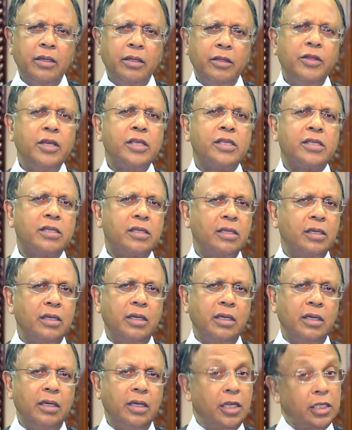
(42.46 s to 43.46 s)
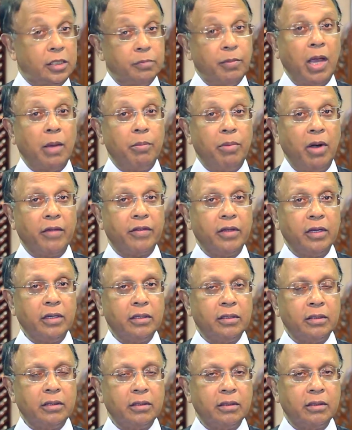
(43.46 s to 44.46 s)
This is my brother,
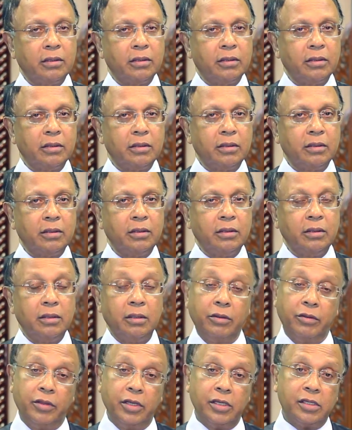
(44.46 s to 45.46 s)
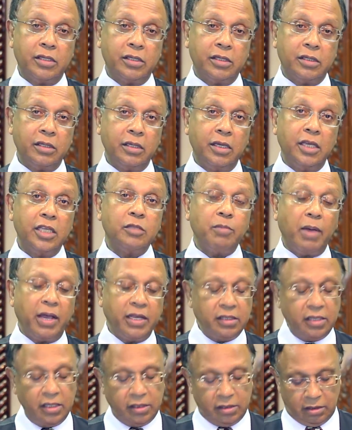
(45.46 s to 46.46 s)
this is my
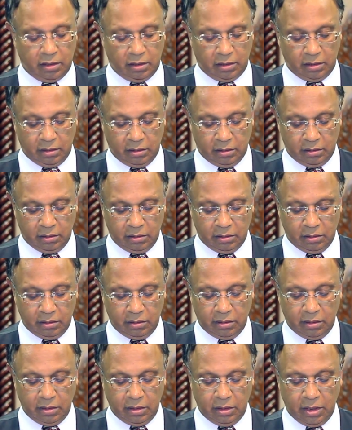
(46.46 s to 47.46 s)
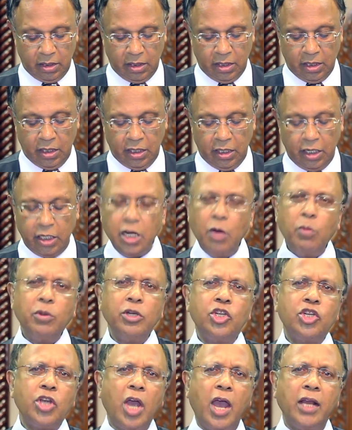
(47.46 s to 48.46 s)
sister. In our
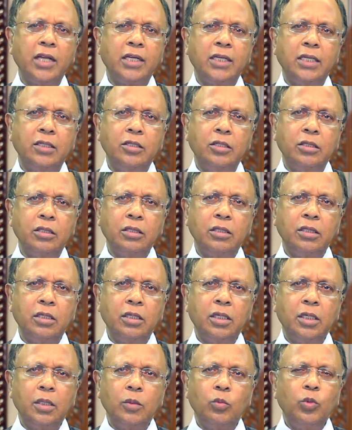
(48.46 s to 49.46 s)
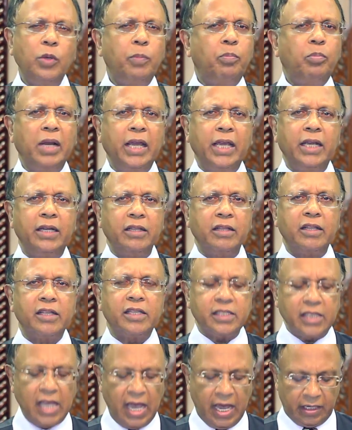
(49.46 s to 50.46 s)
childhood, we played in the
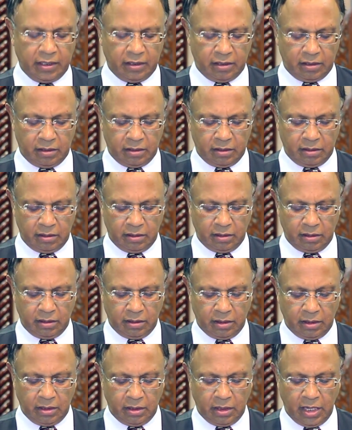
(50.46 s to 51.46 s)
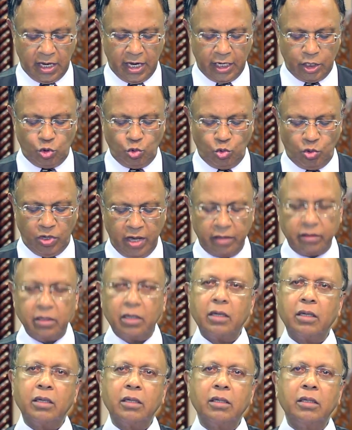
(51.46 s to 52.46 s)
sand, and together
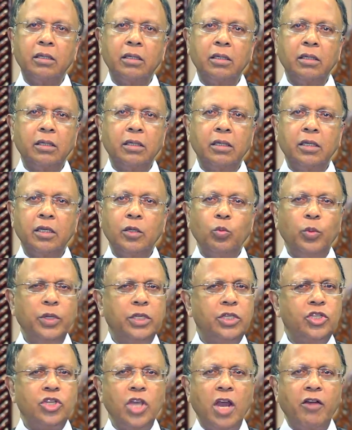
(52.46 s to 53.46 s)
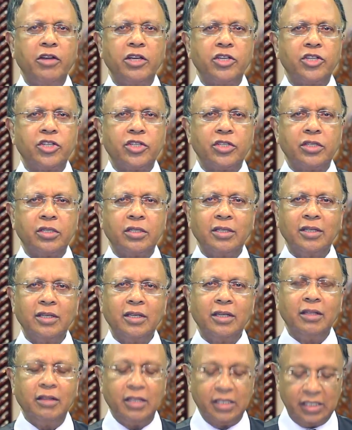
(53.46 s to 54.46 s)
we cherished
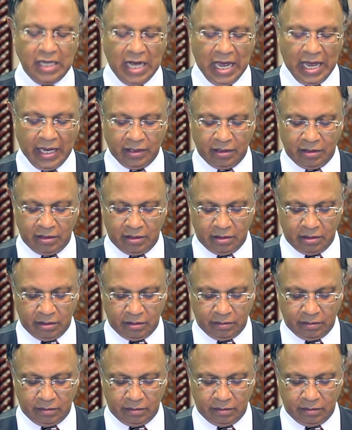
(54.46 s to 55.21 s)
this land.